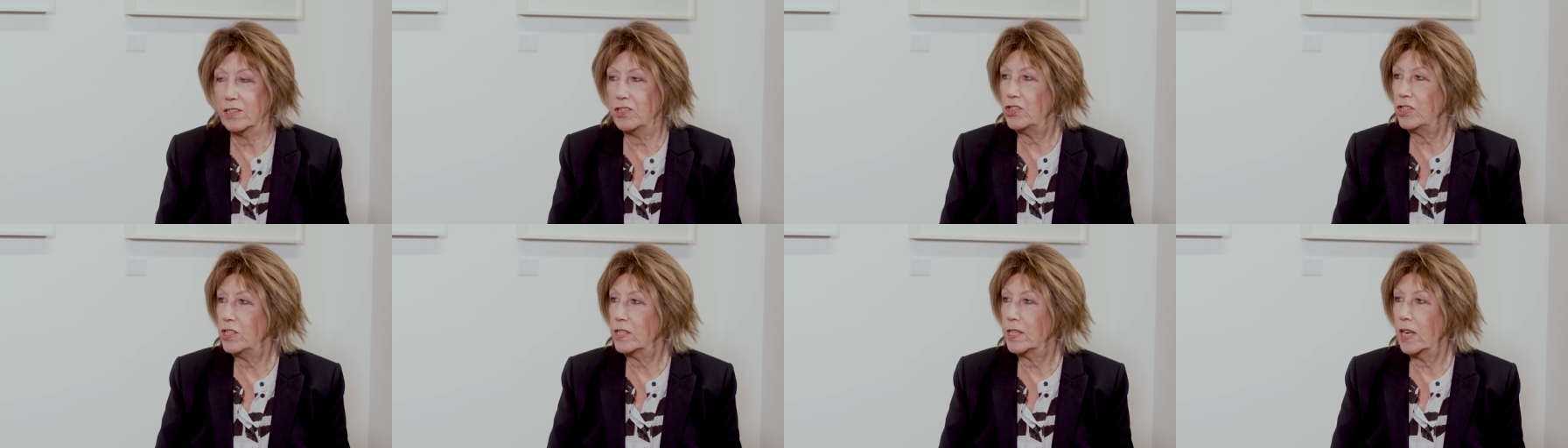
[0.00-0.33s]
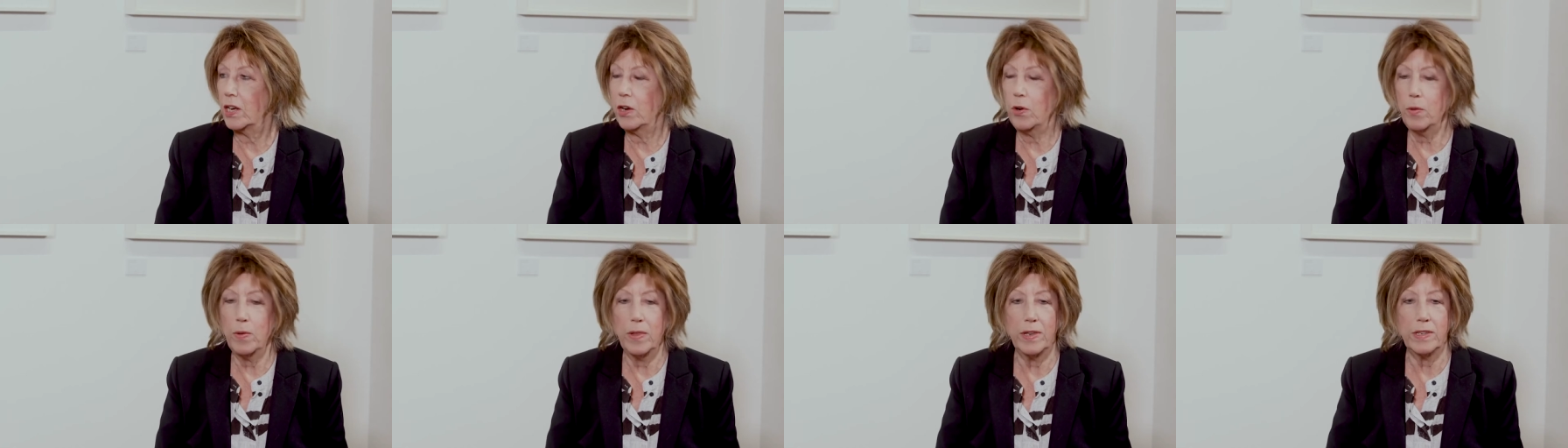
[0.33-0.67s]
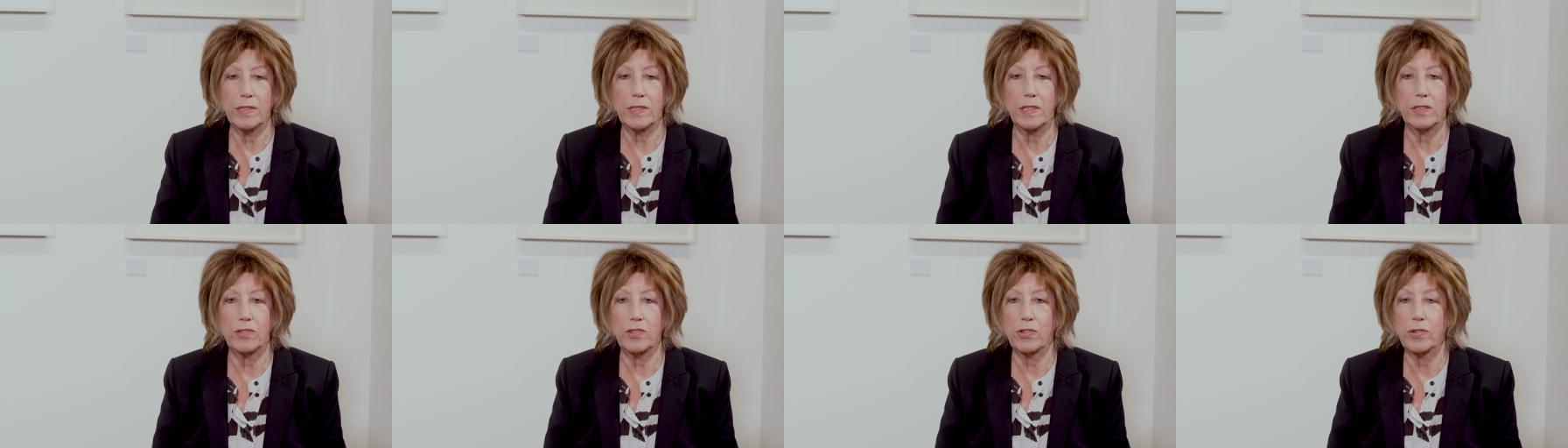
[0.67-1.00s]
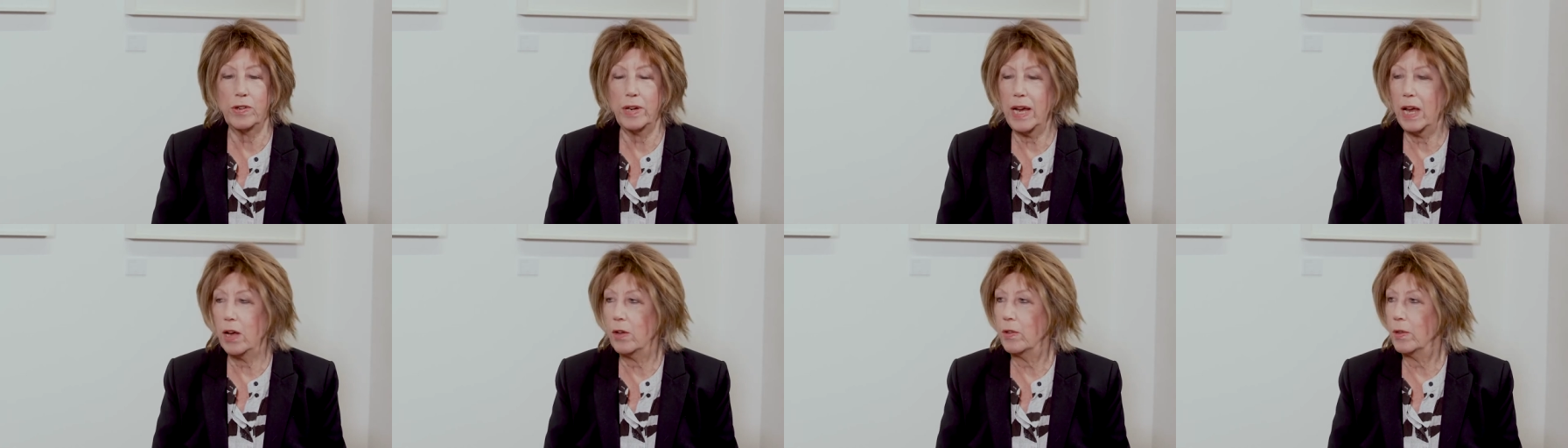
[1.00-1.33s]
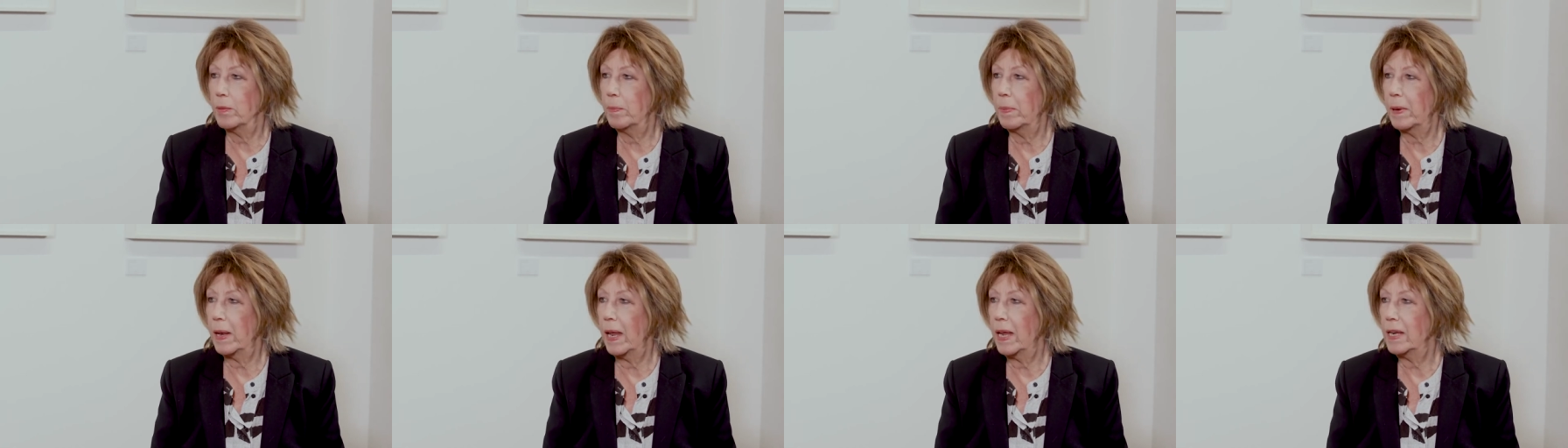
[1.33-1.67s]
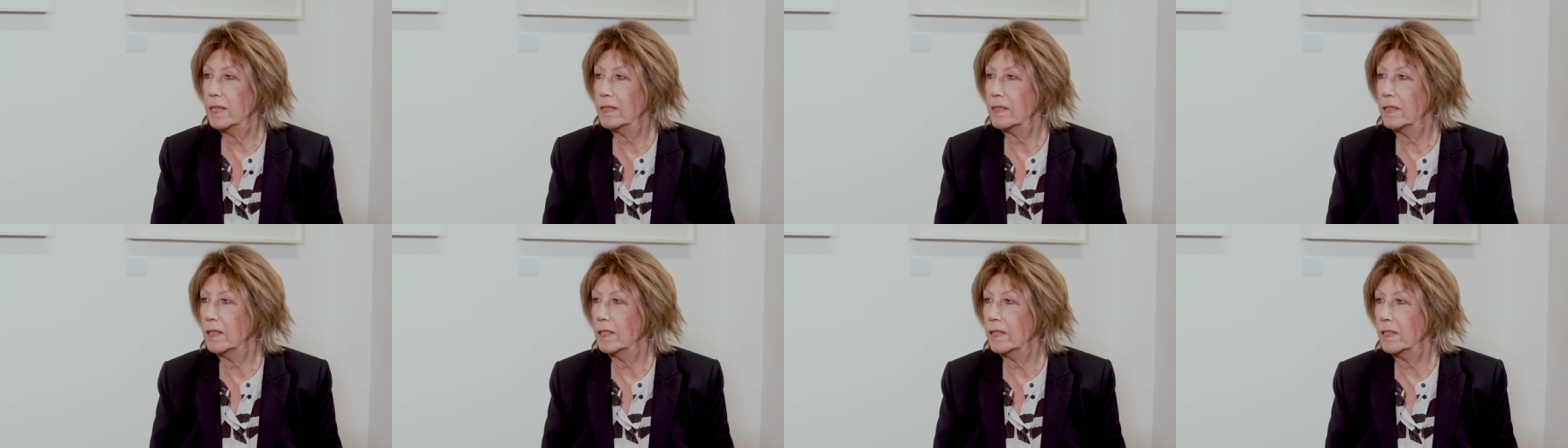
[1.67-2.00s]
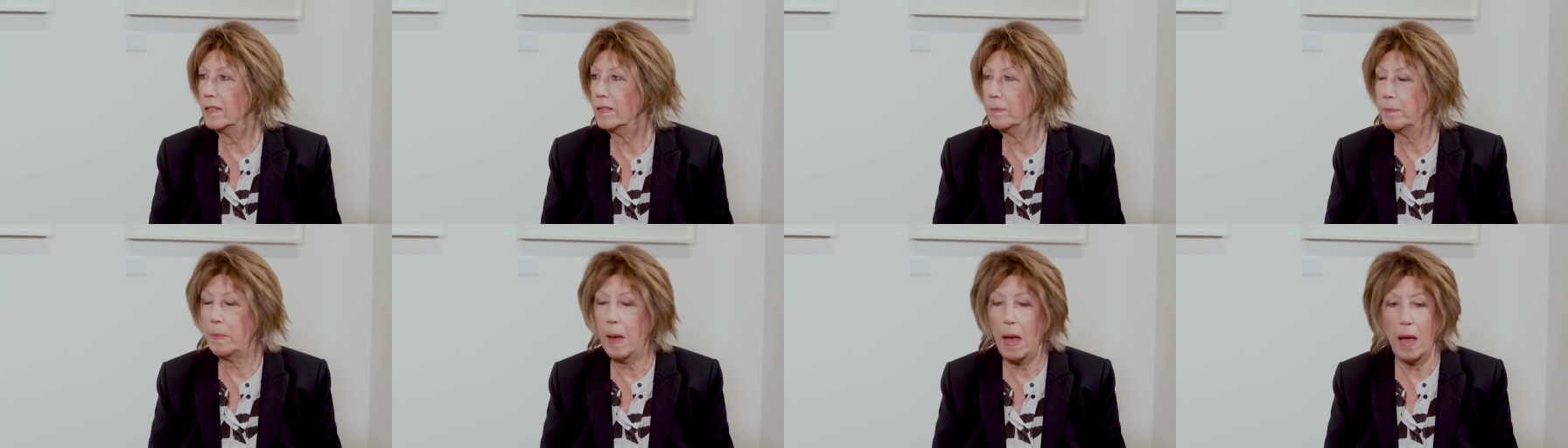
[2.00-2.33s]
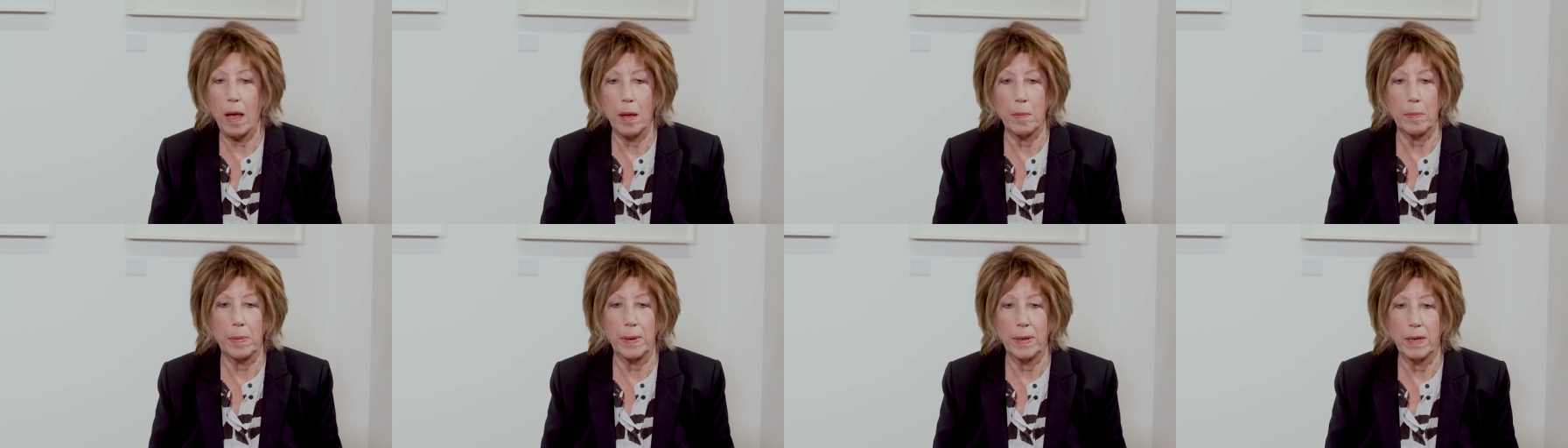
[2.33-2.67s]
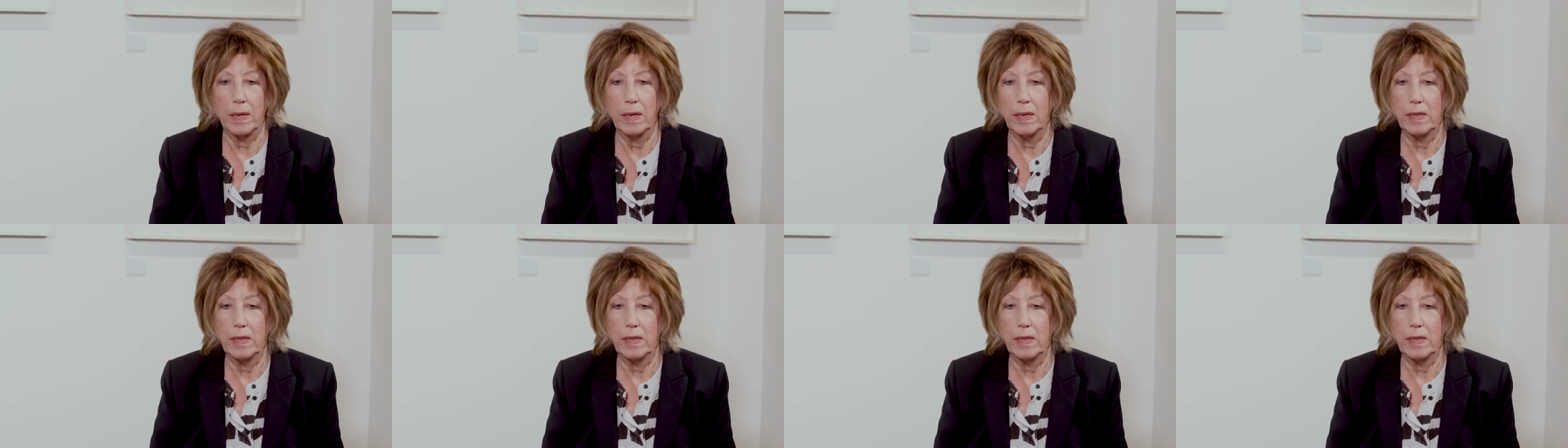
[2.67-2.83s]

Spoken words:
and she said, oh, there's a trio that plays in this pub